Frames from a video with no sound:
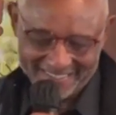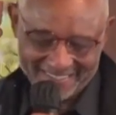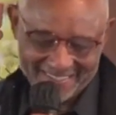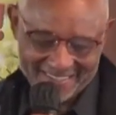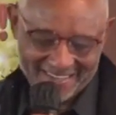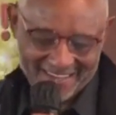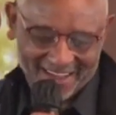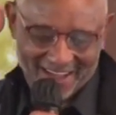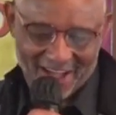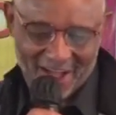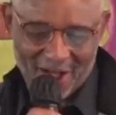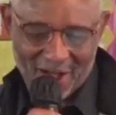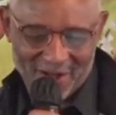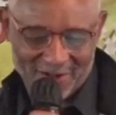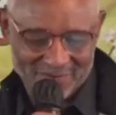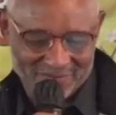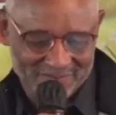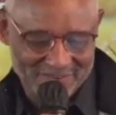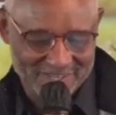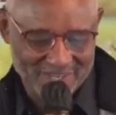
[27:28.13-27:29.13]

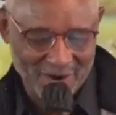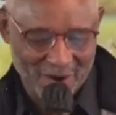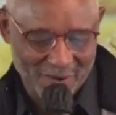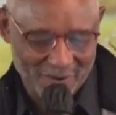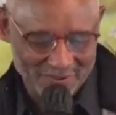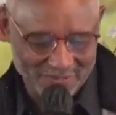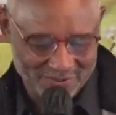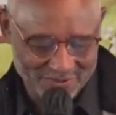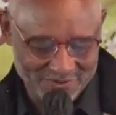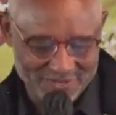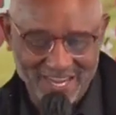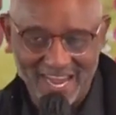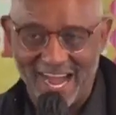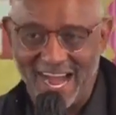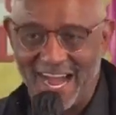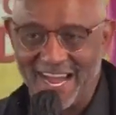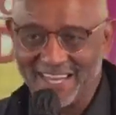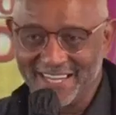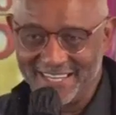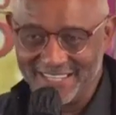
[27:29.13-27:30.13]
All going through, God
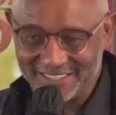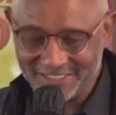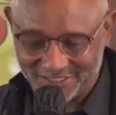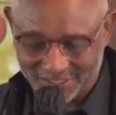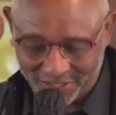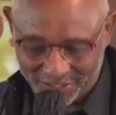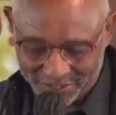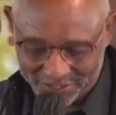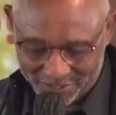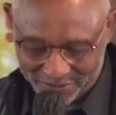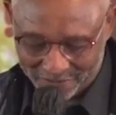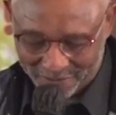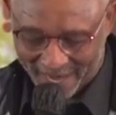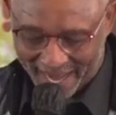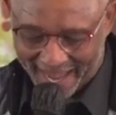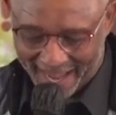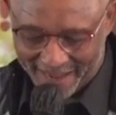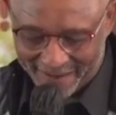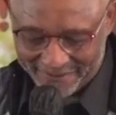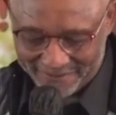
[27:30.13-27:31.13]
can turn it
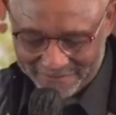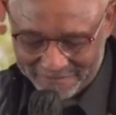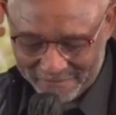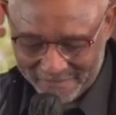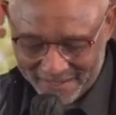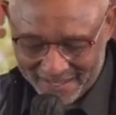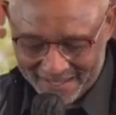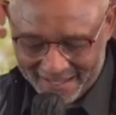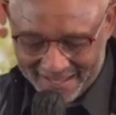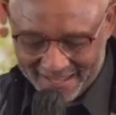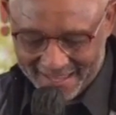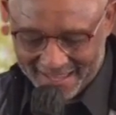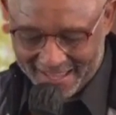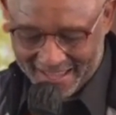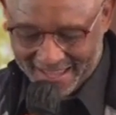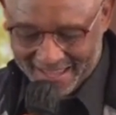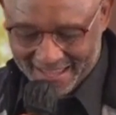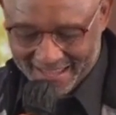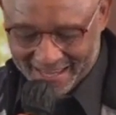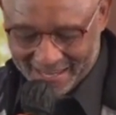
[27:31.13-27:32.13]
around.
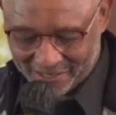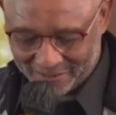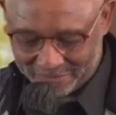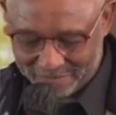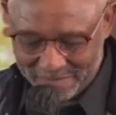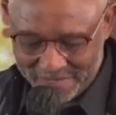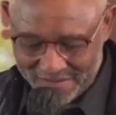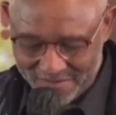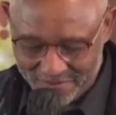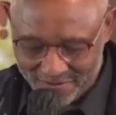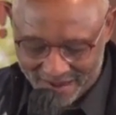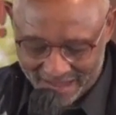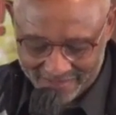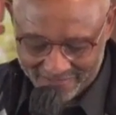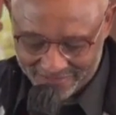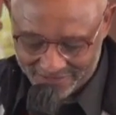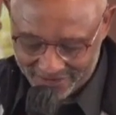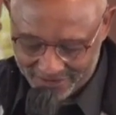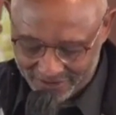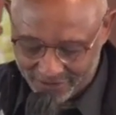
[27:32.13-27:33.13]
And know uh, many of you out
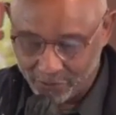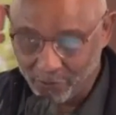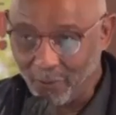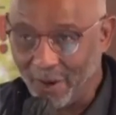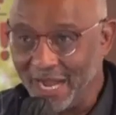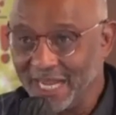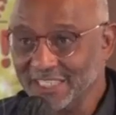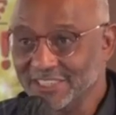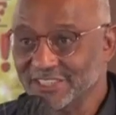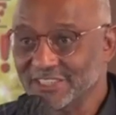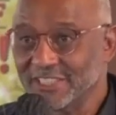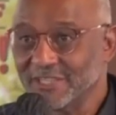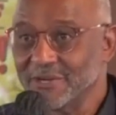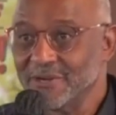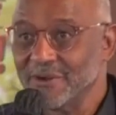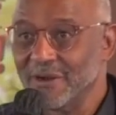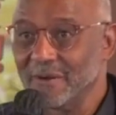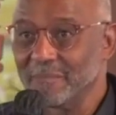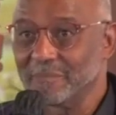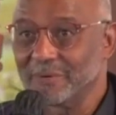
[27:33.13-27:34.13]
there who are watching, who are on
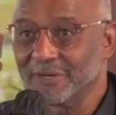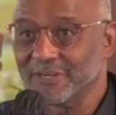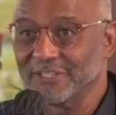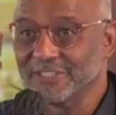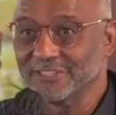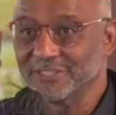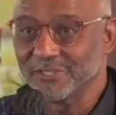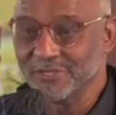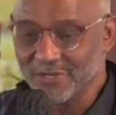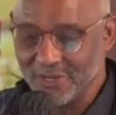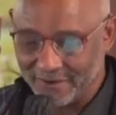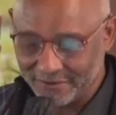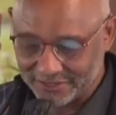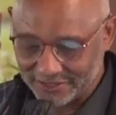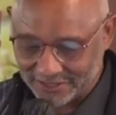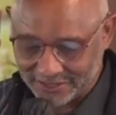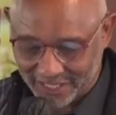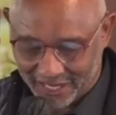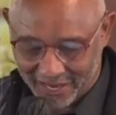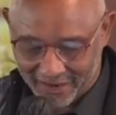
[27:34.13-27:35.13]
person, you have
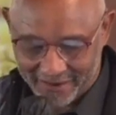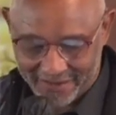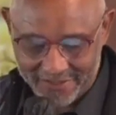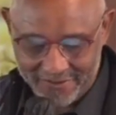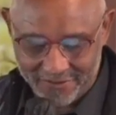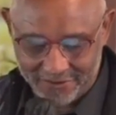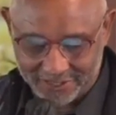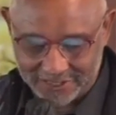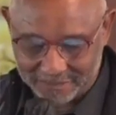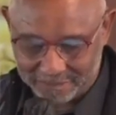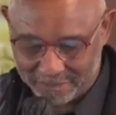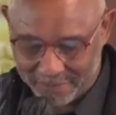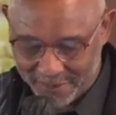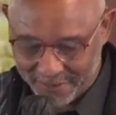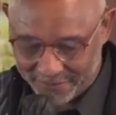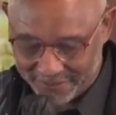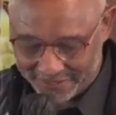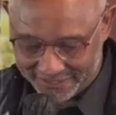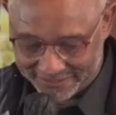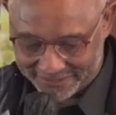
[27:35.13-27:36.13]
saw and you
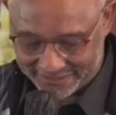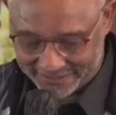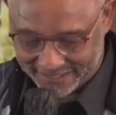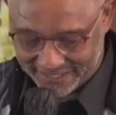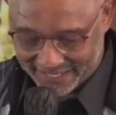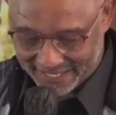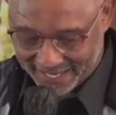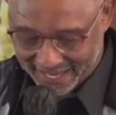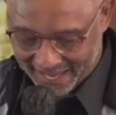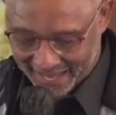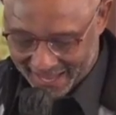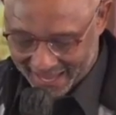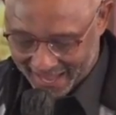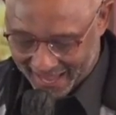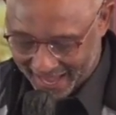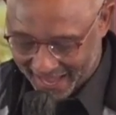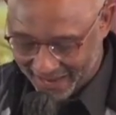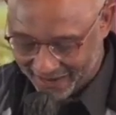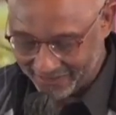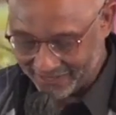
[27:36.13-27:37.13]
experienced
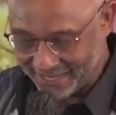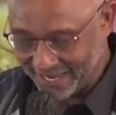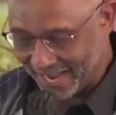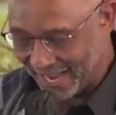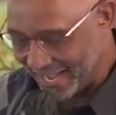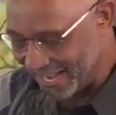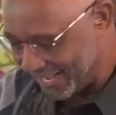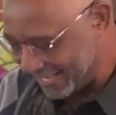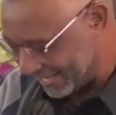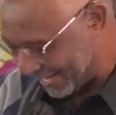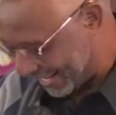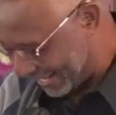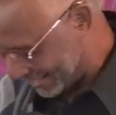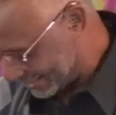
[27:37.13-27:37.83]
how God has